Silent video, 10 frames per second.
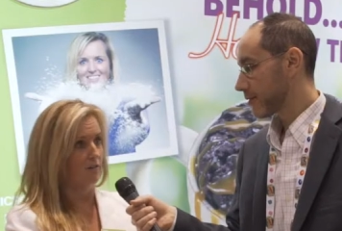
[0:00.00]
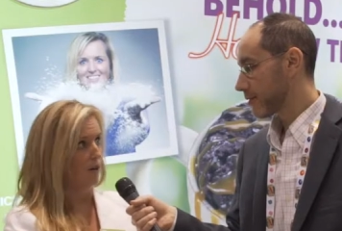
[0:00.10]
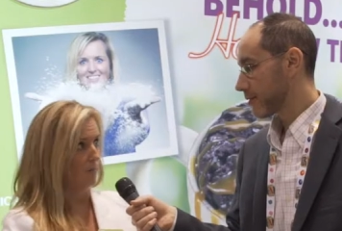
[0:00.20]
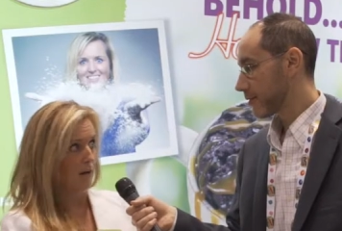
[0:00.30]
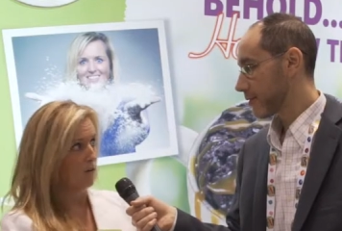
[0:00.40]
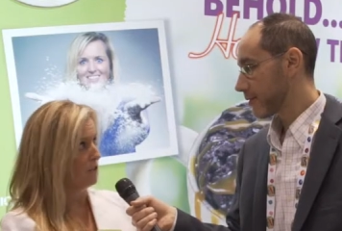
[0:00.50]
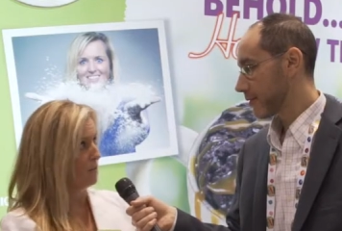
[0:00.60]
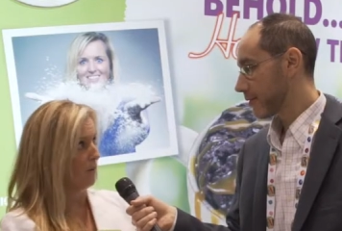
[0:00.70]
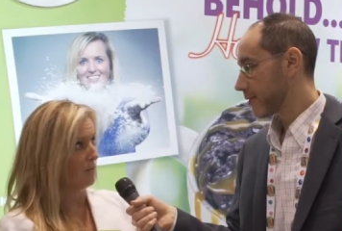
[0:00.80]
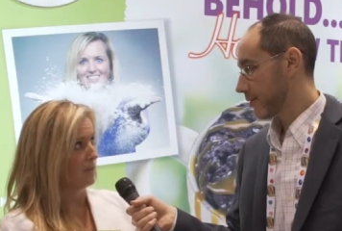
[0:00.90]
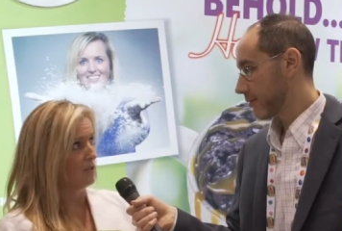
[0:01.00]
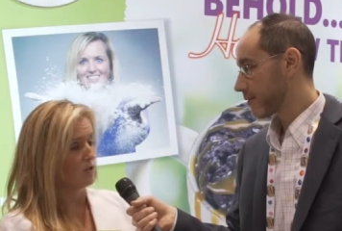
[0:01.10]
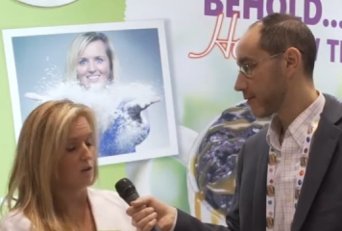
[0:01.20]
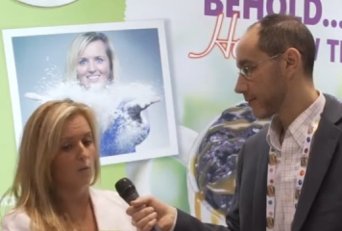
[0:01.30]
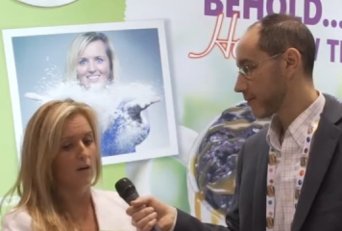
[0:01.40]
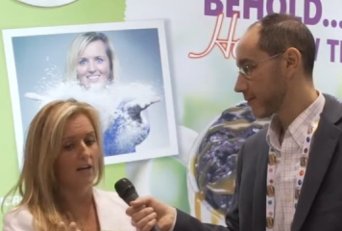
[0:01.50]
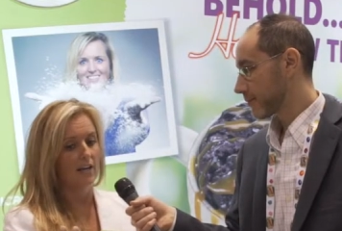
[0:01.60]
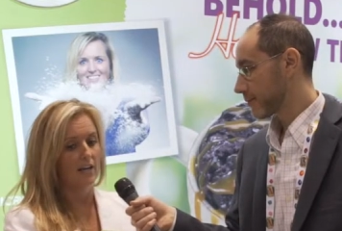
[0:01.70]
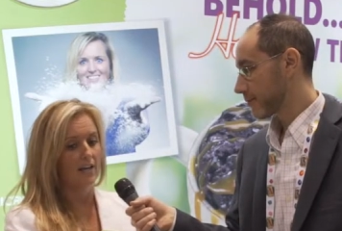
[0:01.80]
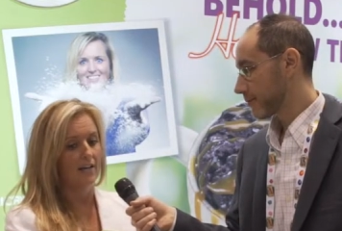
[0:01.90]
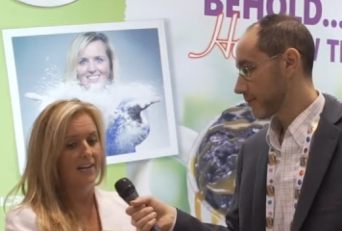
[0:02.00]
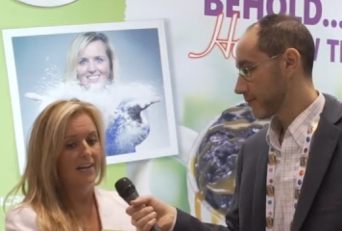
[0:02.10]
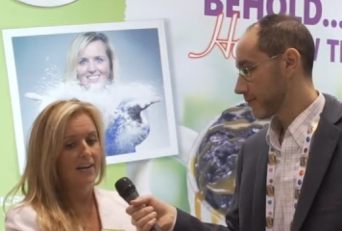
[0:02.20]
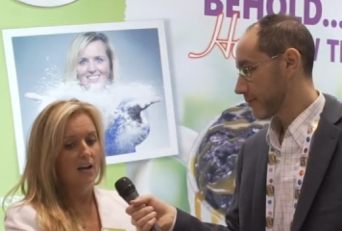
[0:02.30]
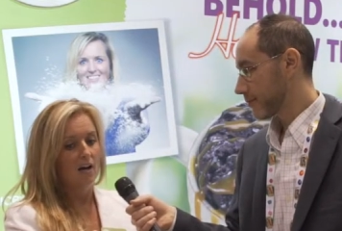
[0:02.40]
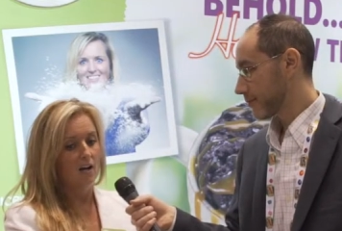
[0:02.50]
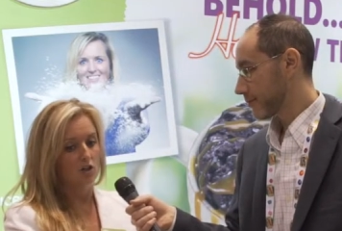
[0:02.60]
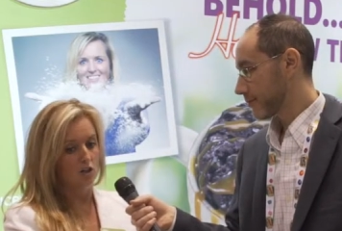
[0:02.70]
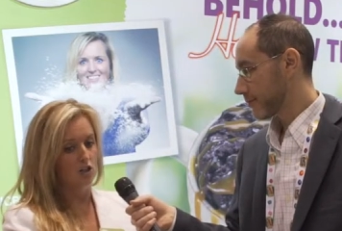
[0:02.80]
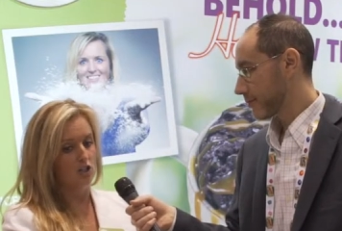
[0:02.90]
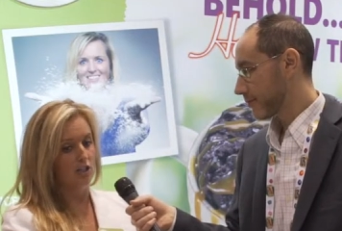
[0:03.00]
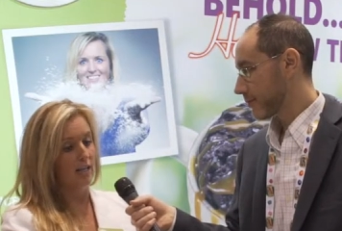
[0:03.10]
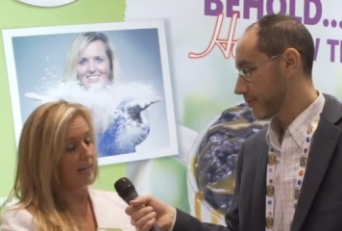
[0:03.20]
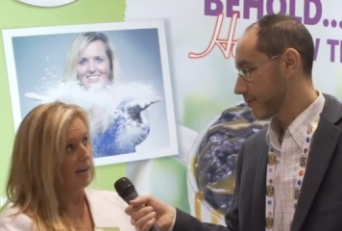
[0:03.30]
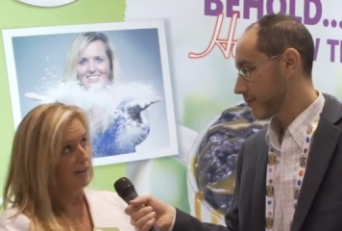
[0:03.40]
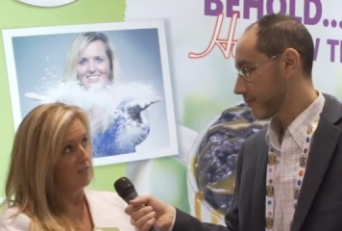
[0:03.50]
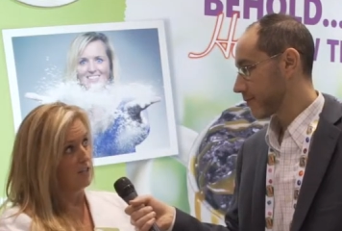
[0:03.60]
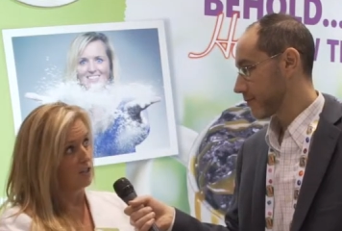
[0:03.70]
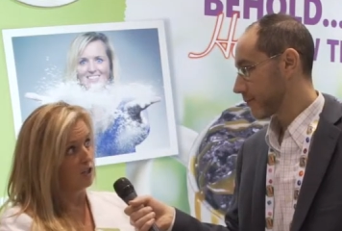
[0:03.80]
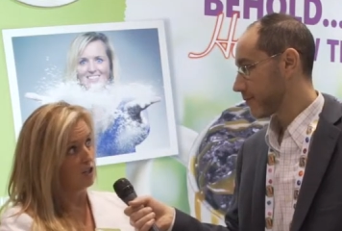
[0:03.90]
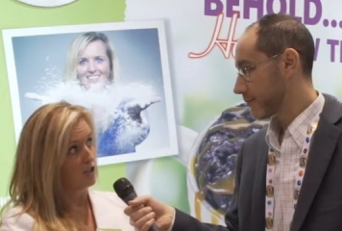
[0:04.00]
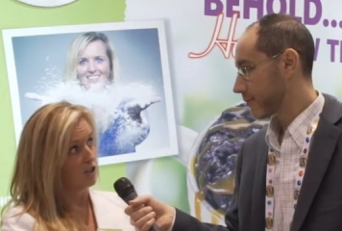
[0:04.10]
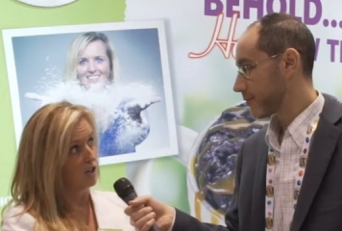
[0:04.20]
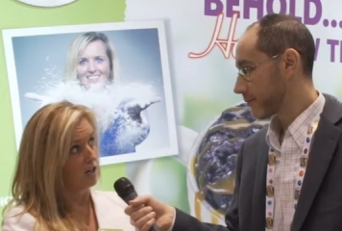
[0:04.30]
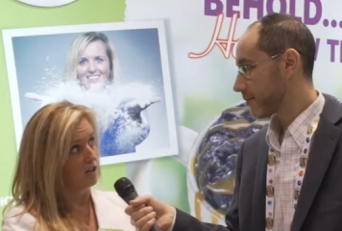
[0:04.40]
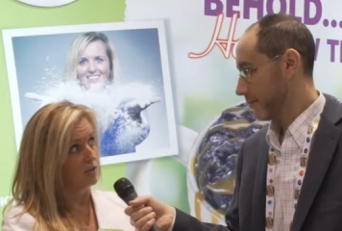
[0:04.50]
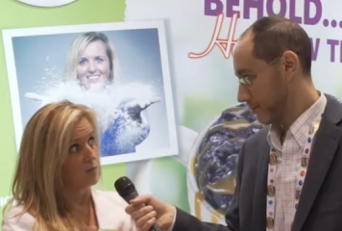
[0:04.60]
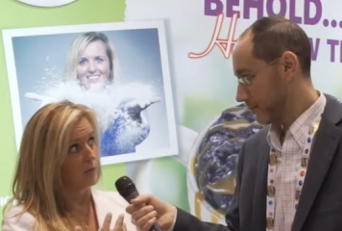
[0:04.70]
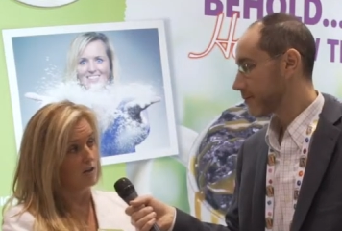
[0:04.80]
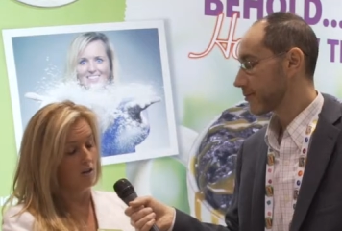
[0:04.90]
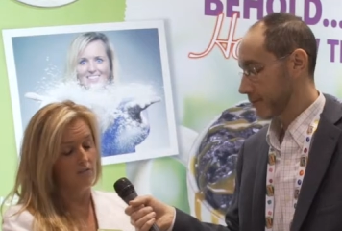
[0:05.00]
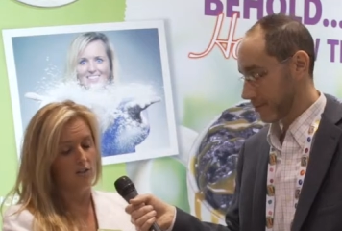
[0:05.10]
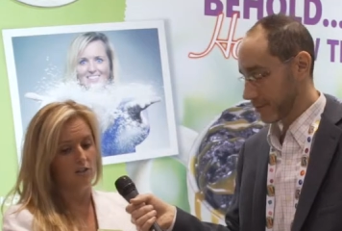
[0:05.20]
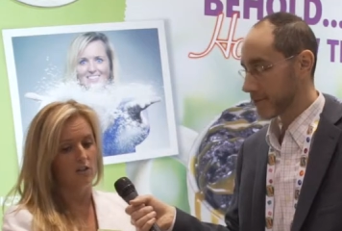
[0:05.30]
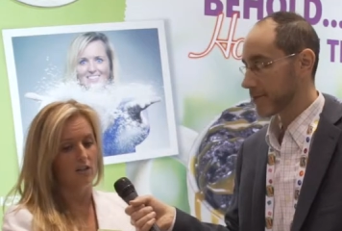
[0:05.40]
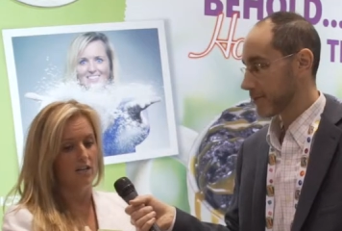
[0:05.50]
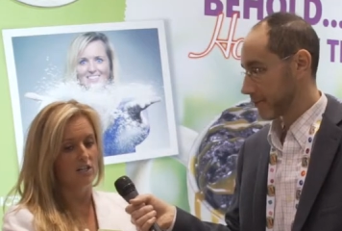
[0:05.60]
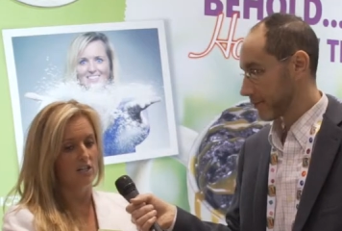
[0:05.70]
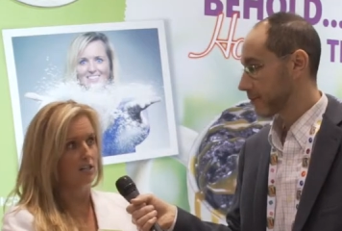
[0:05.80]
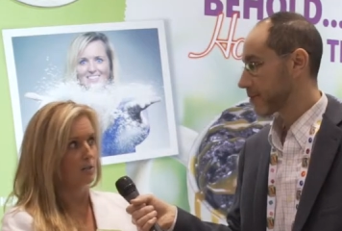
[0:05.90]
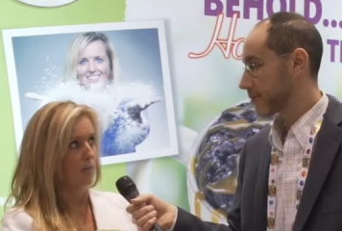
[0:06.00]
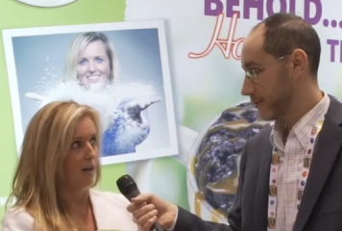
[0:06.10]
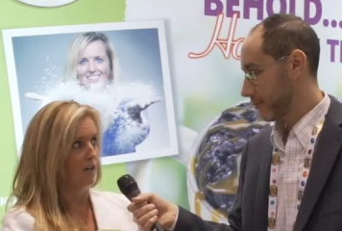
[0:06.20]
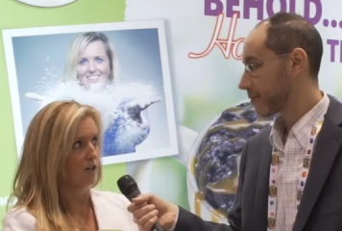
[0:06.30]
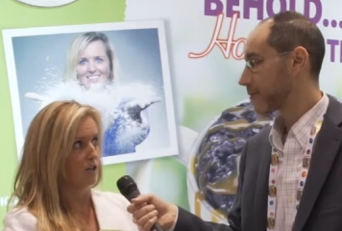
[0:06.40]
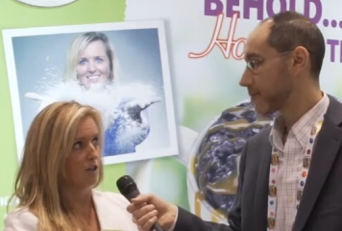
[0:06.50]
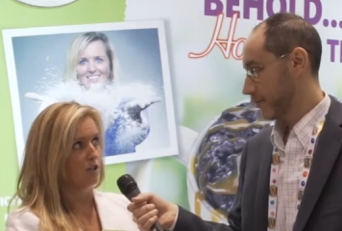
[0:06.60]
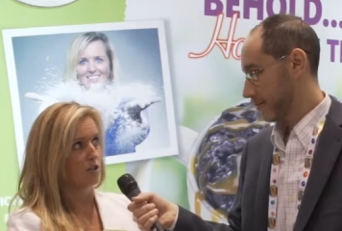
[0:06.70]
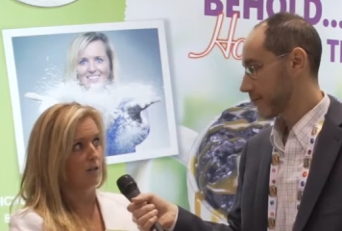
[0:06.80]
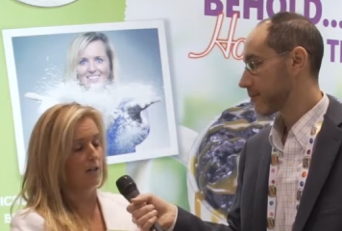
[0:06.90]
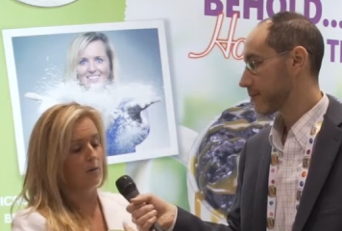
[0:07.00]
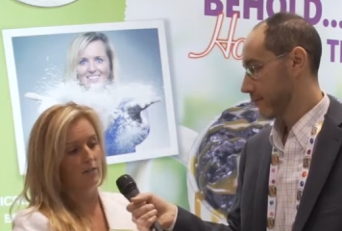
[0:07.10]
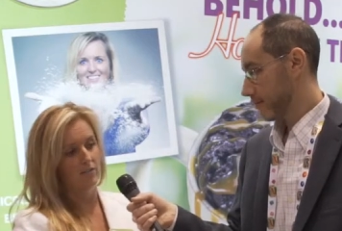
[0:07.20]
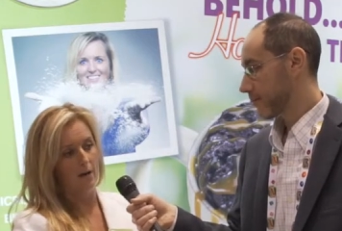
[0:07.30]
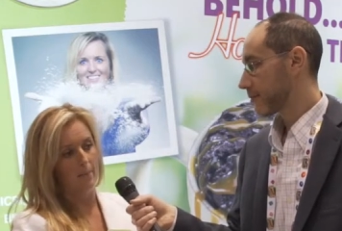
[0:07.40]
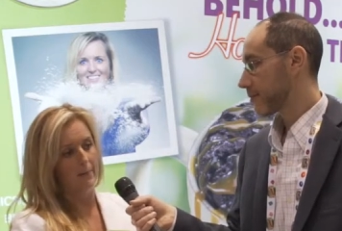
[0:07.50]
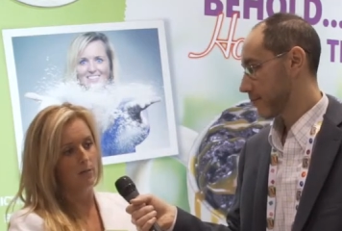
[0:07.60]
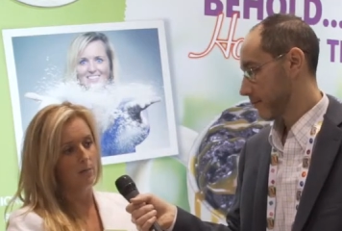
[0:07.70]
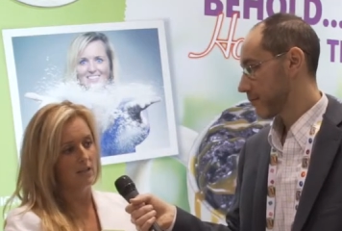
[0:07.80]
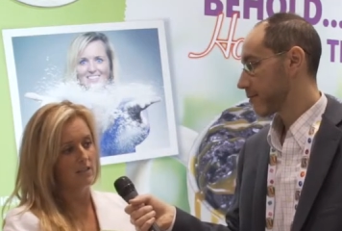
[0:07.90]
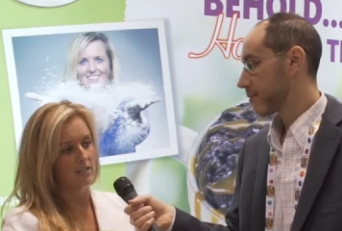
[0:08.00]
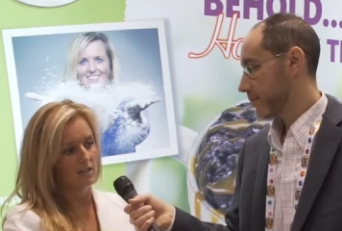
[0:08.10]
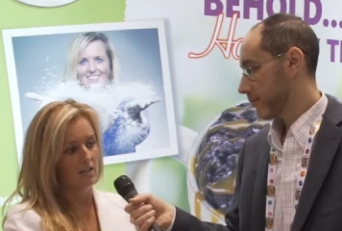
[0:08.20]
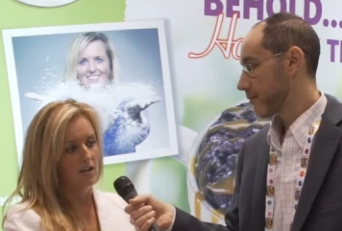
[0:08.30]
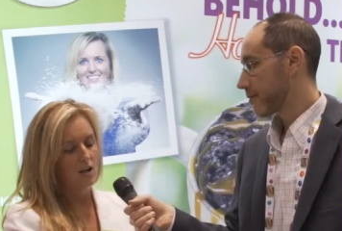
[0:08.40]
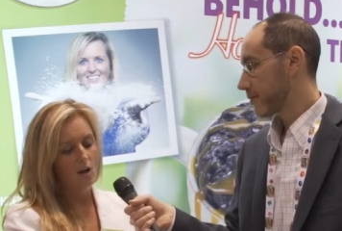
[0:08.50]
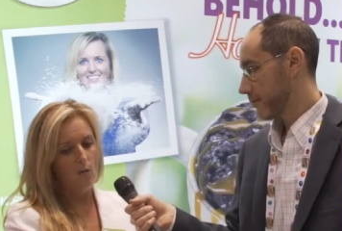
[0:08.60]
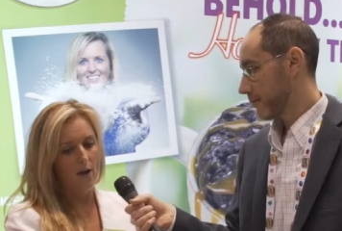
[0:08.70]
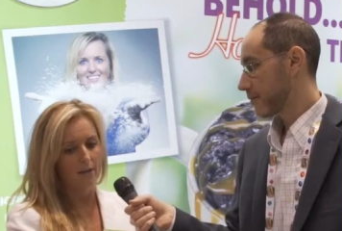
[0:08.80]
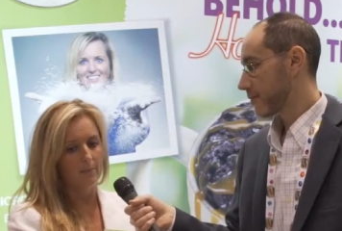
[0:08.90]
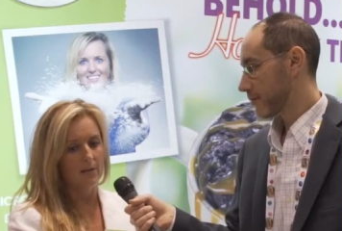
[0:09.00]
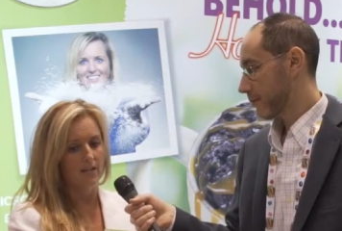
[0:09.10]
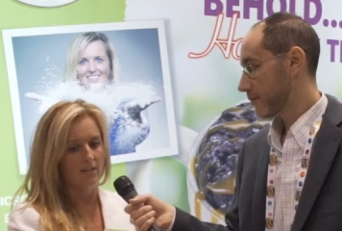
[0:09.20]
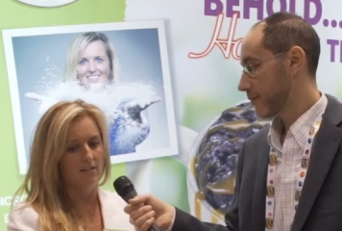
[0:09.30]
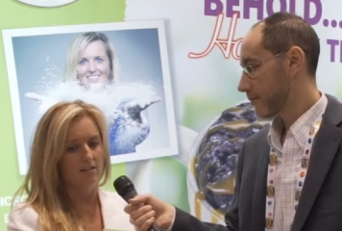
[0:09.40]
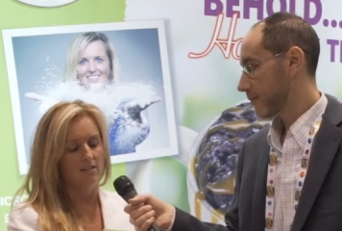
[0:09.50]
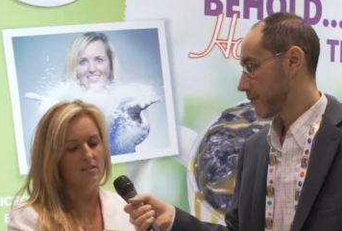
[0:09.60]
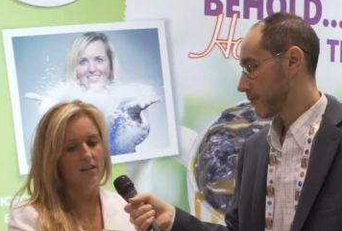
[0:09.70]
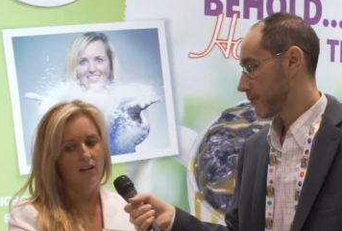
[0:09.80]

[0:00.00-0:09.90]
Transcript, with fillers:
Speaker 1: Von Maur department store. We're in a grocery like Hy-Vee grocers. We're in all of those locations, Meijer grocery. We've got beer breads in Wegmans.